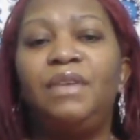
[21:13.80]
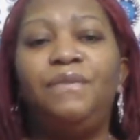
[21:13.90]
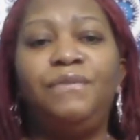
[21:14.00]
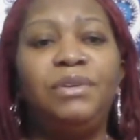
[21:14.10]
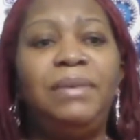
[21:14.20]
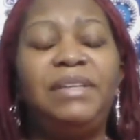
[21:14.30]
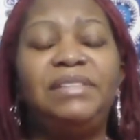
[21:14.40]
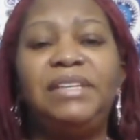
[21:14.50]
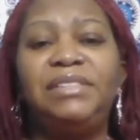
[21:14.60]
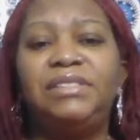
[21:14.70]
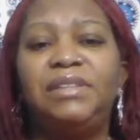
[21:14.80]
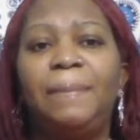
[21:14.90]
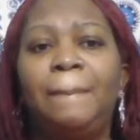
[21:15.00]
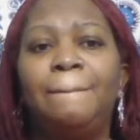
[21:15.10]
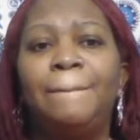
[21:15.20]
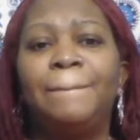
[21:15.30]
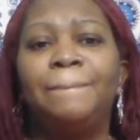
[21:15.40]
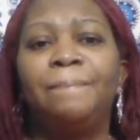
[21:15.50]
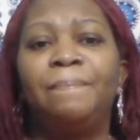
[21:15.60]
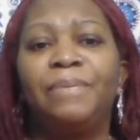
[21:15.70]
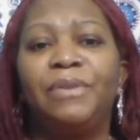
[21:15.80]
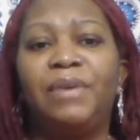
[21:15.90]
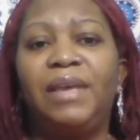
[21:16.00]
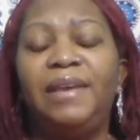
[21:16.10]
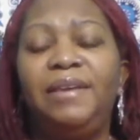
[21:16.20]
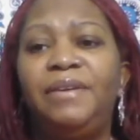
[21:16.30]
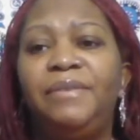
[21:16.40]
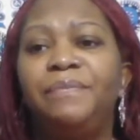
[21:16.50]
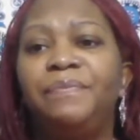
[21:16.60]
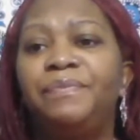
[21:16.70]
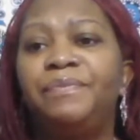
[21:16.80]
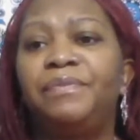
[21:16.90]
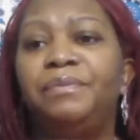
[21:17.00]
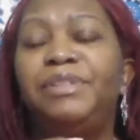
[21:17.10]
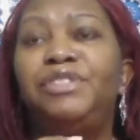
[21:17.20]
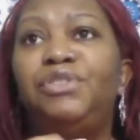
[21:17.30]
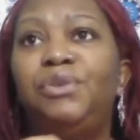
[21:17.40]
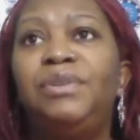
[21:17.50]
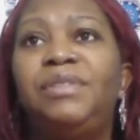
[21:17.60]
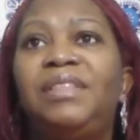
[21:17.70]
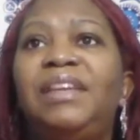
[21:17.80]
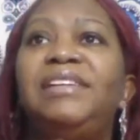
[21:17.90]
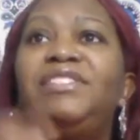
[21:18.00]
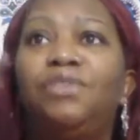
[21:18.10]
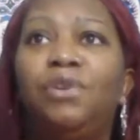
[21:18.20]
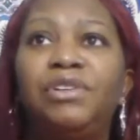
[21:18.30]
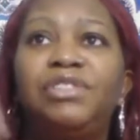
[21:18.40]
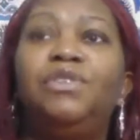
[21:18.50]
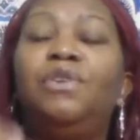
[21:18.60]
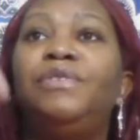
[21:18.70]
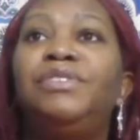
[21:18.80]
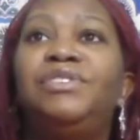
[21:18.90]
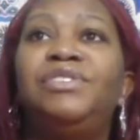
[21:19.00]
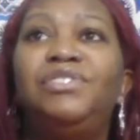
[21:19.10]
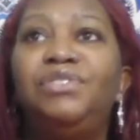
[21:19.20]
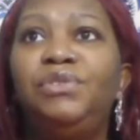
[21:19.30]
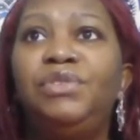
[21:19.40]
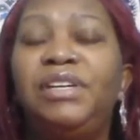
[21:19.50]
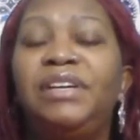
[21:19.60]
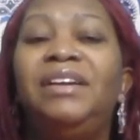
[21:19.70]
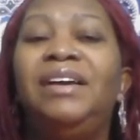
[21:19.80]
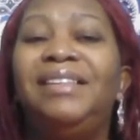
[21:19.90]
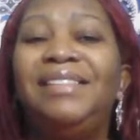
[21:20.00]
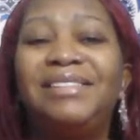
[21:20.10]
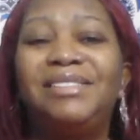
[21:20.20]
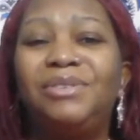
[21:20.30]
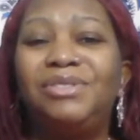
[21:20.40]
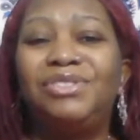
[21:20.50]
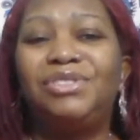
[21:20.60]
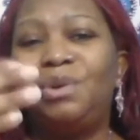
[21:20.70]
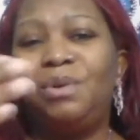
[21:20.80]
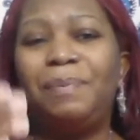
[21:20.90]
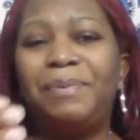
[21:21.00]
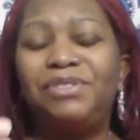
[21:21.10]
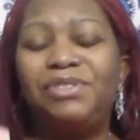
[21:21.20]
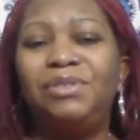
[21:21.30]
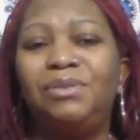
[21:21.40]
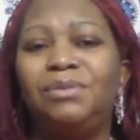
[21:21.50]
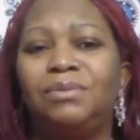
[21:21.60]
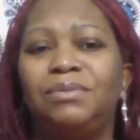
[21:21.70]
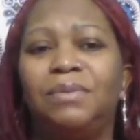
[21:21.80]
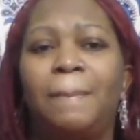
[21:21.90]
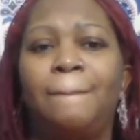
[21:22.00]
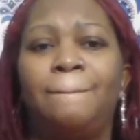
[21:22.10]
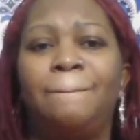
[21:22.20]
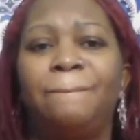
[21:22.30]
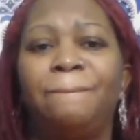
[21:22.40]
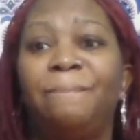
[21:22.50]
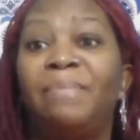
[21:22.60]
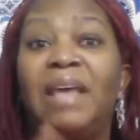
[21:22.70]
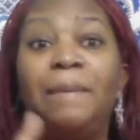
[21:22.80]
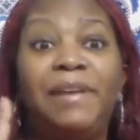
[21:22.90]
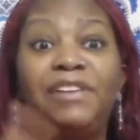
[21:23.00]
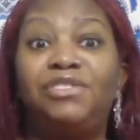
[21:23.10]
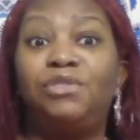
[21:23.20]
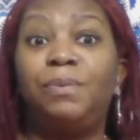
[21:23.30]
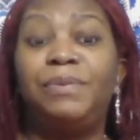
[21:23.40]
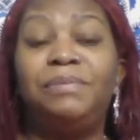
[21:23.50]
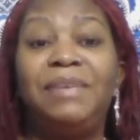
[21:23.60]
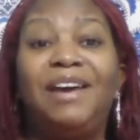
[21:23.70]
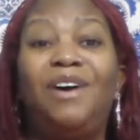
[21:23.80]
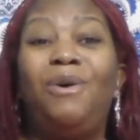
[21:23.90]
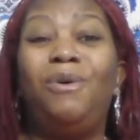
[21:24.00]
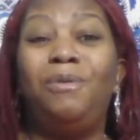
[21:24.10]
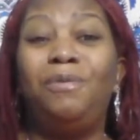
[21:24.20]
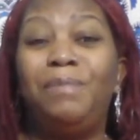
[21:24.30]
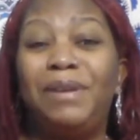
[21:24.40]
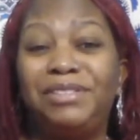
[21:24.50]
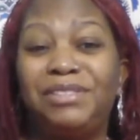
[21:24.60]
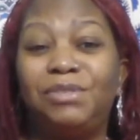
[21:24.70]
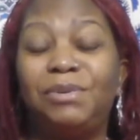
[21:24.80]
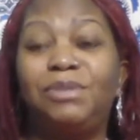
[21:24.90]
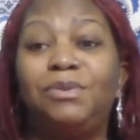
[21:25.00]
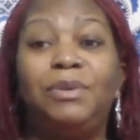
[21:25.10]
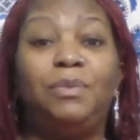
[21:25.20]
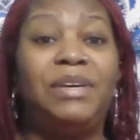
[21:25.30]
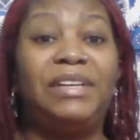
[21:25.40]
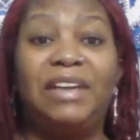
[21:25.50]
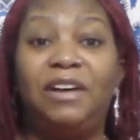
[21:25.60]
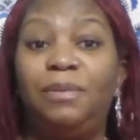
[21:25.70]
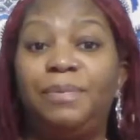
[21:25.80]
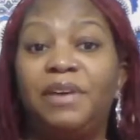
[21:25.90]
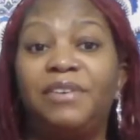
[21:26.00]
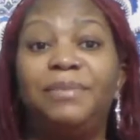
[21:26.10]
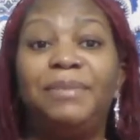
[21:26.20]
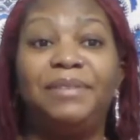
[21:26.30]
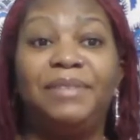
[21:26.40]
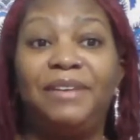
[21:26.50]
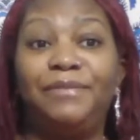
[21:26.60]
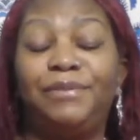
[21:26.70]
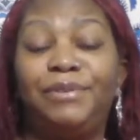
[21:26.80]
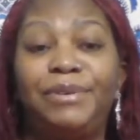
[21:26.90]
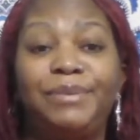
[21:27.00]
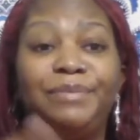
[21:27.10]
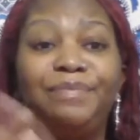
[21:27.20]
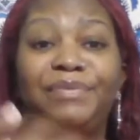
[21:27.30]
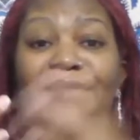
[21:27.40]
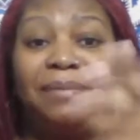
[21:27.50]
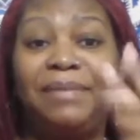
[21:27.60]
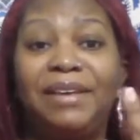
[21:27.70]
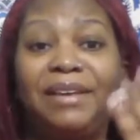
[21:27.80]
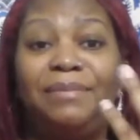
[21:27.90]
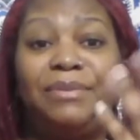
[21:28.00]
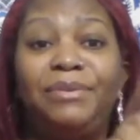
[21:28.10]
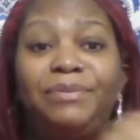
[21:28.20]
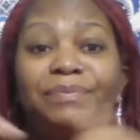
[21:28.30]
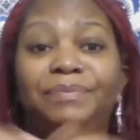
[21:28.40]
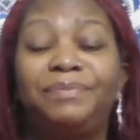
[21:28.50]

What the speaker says: for the meditation, okay? But do the things crossing over into this new year that's going to show up as you. I'm about to show up as me a whole bunch in 2021, and I hope y'all going to be around for it. I'm like, come on.